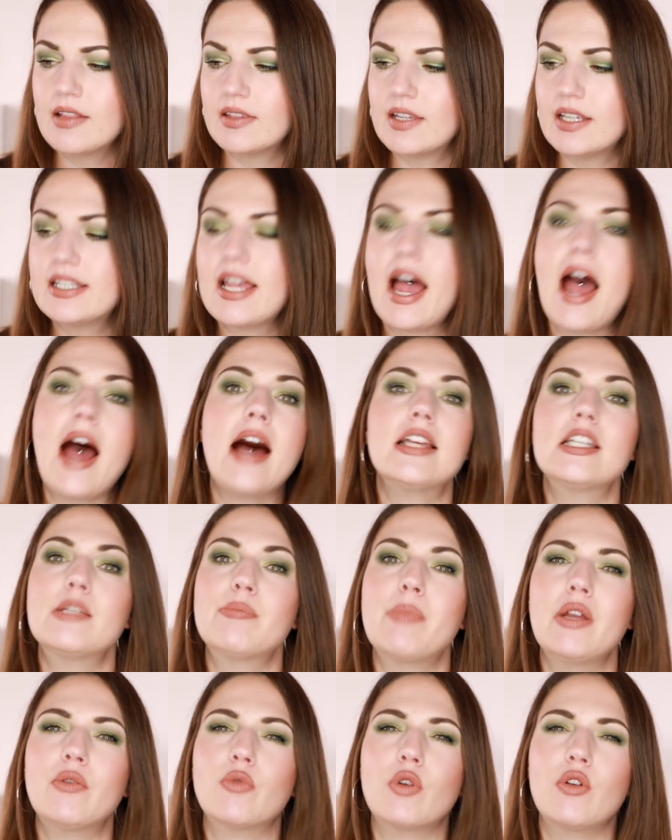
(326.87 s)
This has
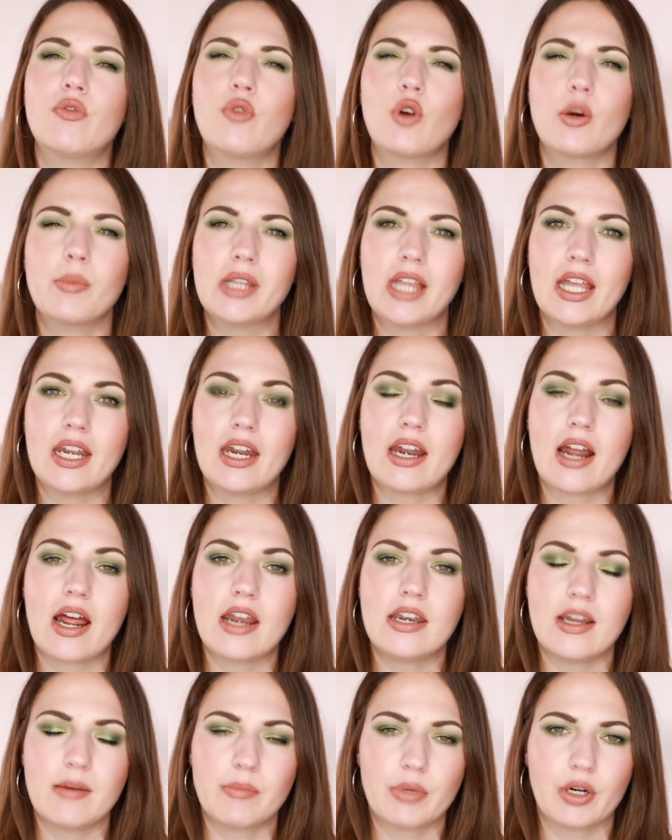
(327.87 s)
been reformulated a
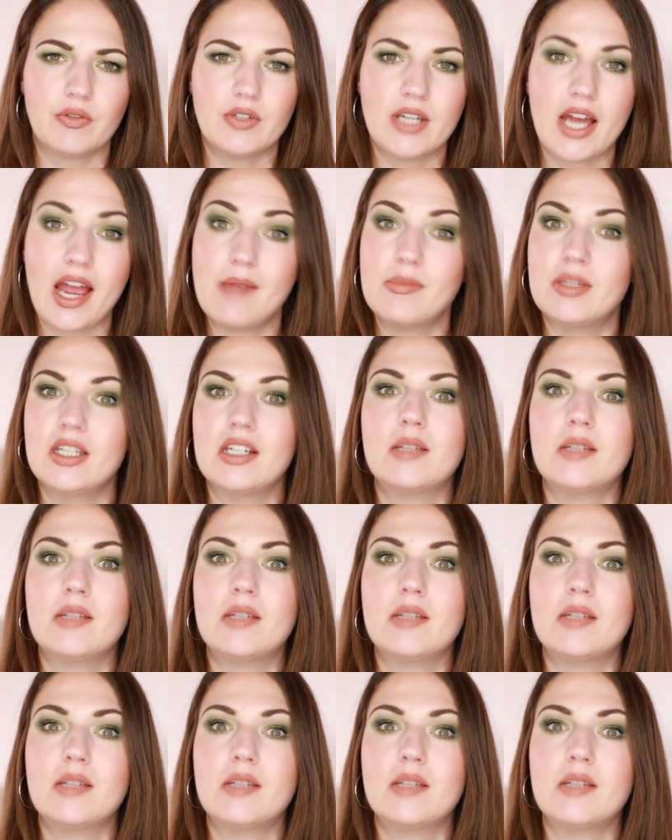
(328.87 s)
number of times.